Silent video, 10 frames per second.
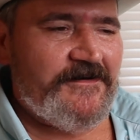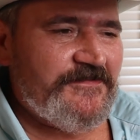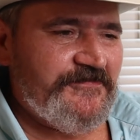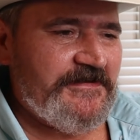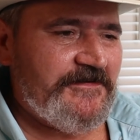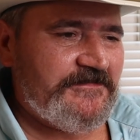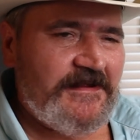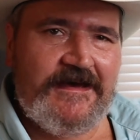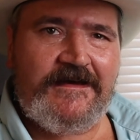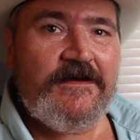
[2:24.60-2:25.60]
on the video
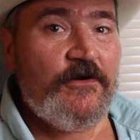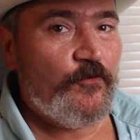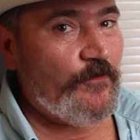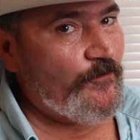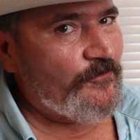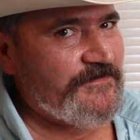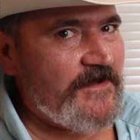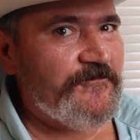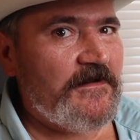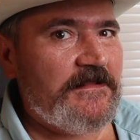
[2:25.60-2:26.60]
today, we will
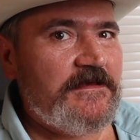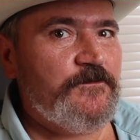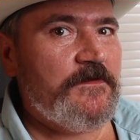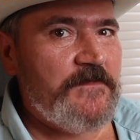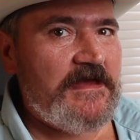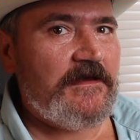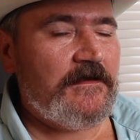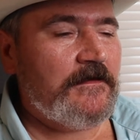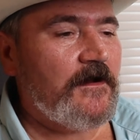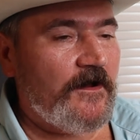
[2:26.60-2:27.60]
definitely be
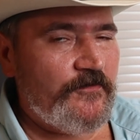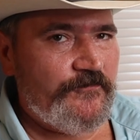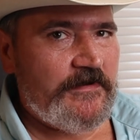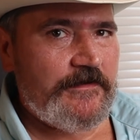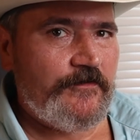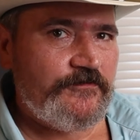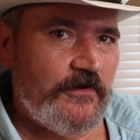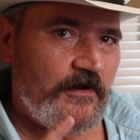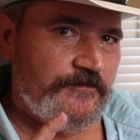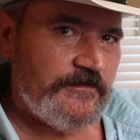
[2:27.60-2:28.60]
making other
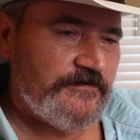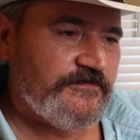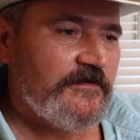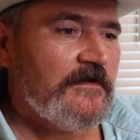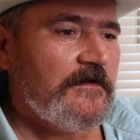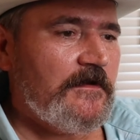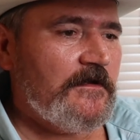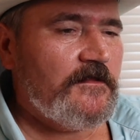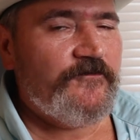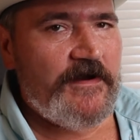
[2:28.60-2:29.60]
videos on this
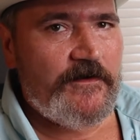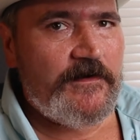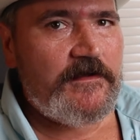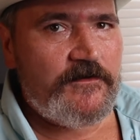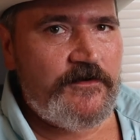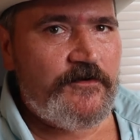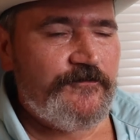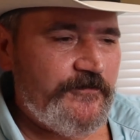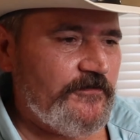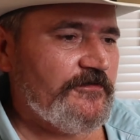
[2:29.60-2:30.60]
in the very near
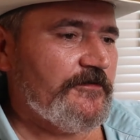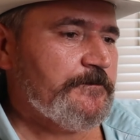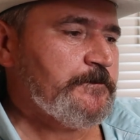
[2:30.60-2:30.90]
future.